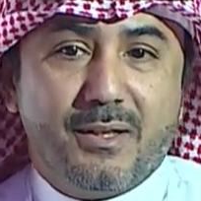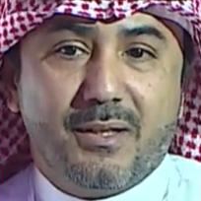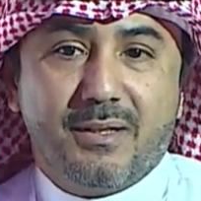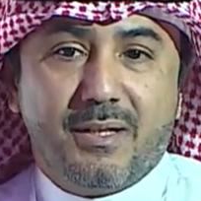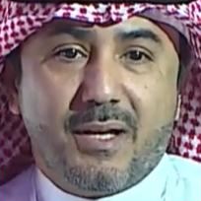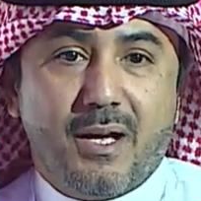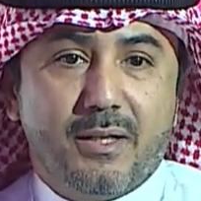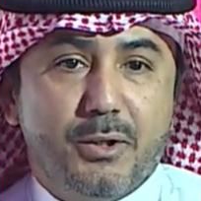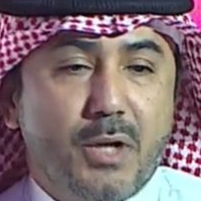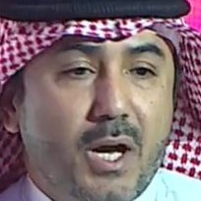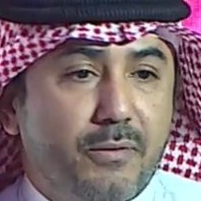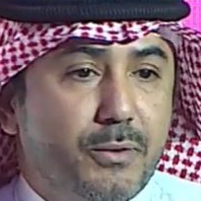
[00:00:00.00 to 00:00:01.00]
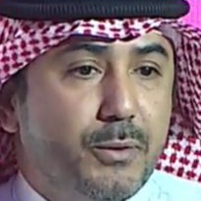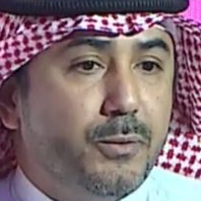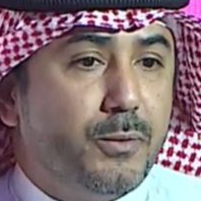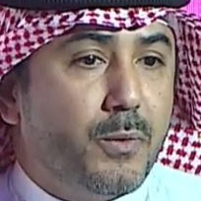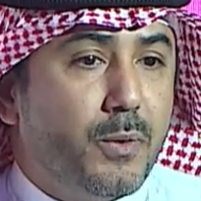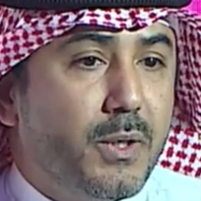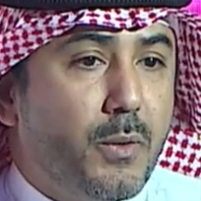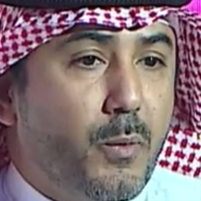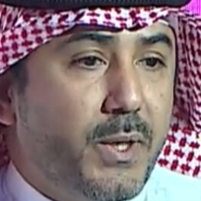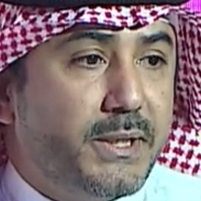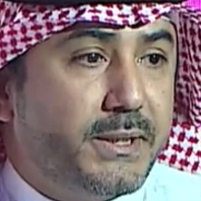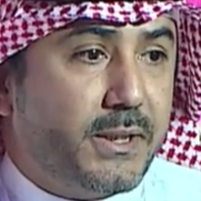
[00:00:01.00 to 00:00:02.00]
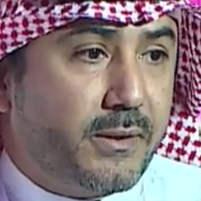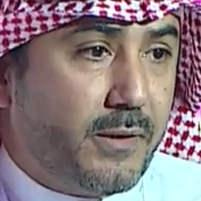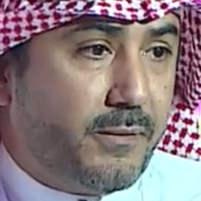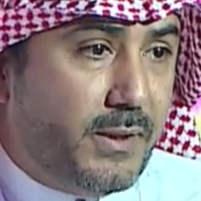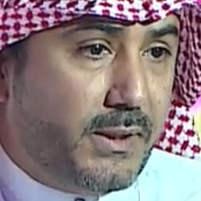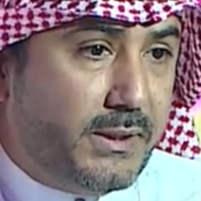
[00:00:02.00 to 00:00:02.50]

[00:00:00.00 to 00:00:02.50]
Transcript: you have to do waist circumference.